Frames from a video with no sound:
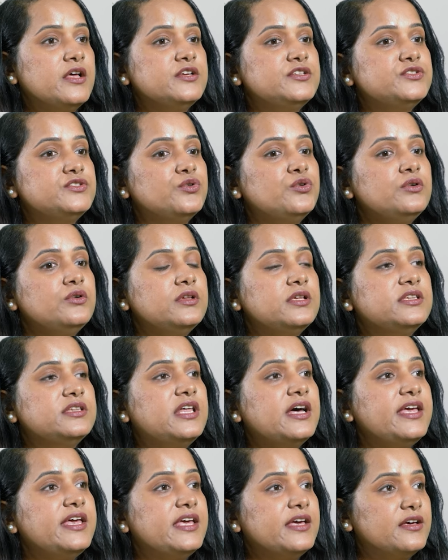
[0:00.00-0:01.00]
So
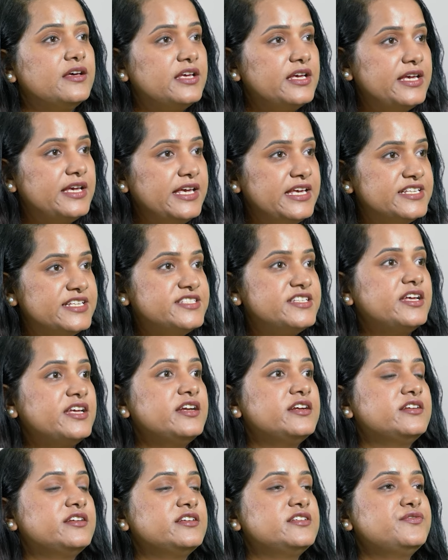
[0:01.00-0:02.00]
the easier
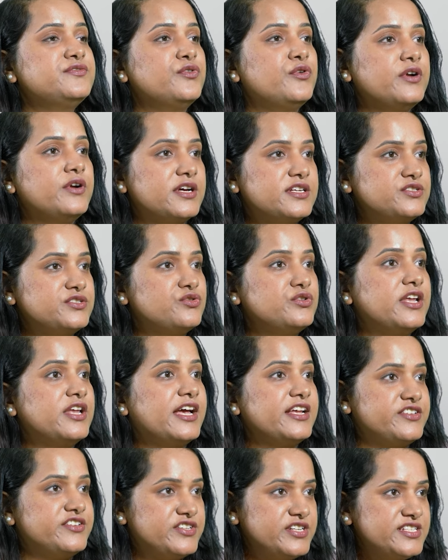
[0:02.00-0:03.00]
it is for us to
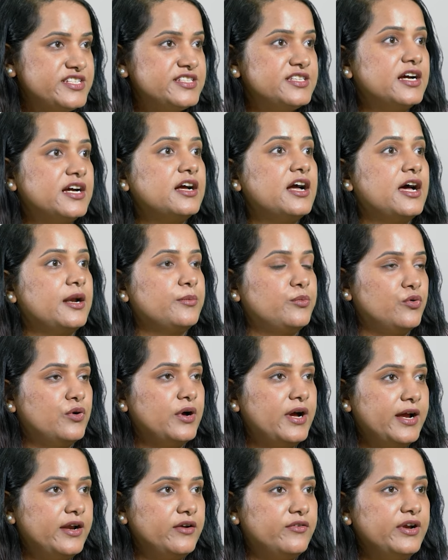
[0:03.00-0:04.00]
digest the
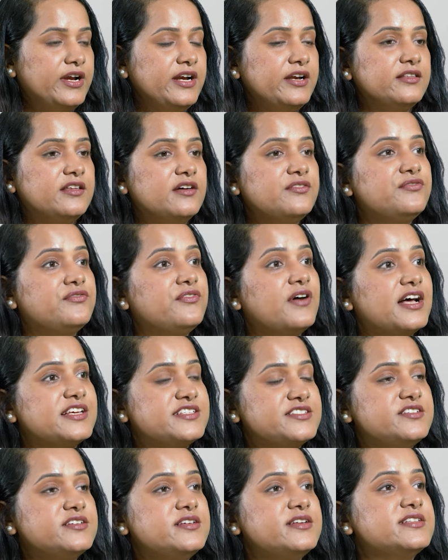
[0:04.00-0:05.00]
carbohydrate, the
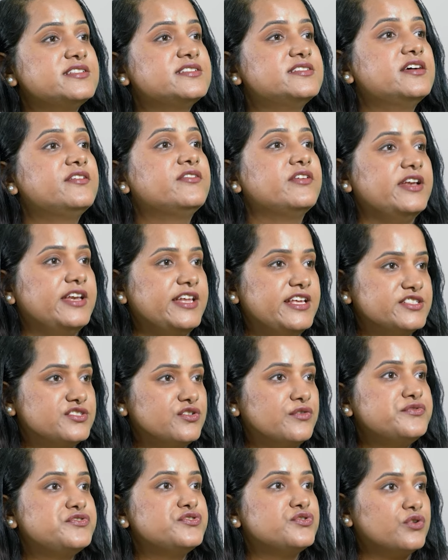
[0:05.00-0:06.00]
faster is the release
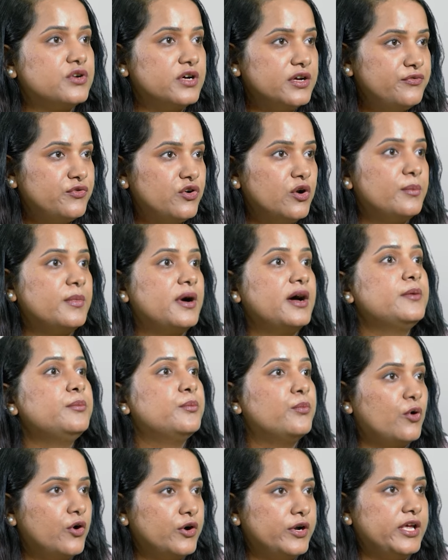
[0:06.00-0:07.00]
of sugar from our
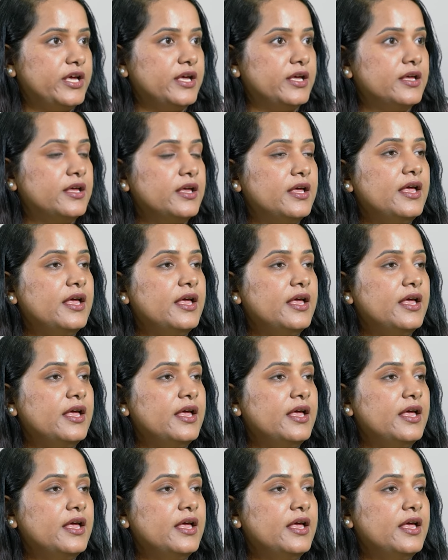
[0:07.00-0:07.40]
body.